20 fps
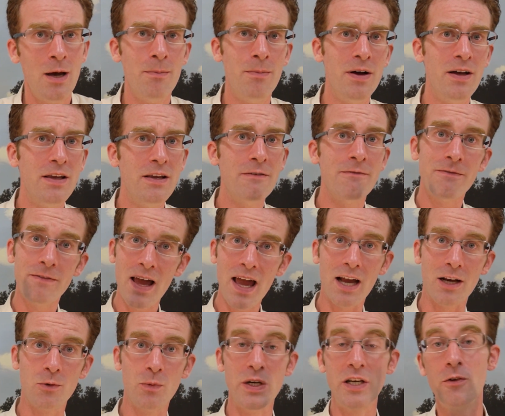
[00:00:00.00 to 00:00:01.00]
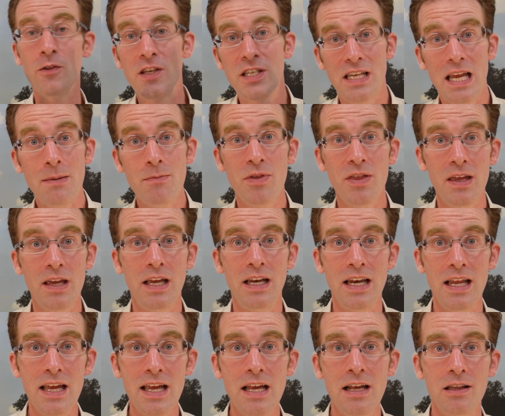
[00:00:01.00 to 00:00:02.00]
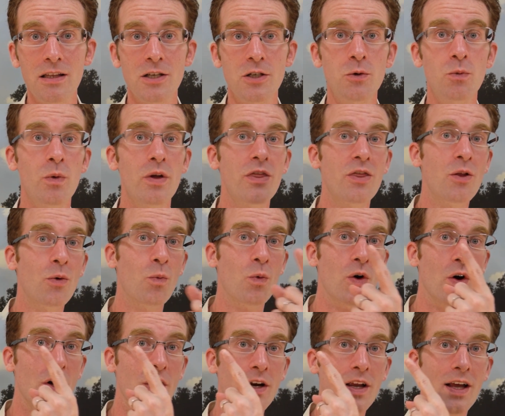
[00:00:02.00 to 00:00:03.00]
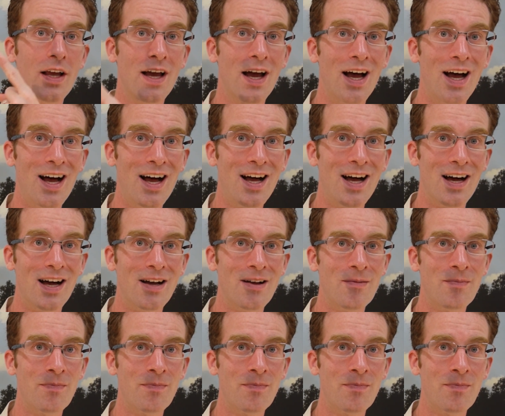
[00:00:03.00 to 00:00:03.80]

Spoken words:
But in fact, we do the same thing in English with the word a.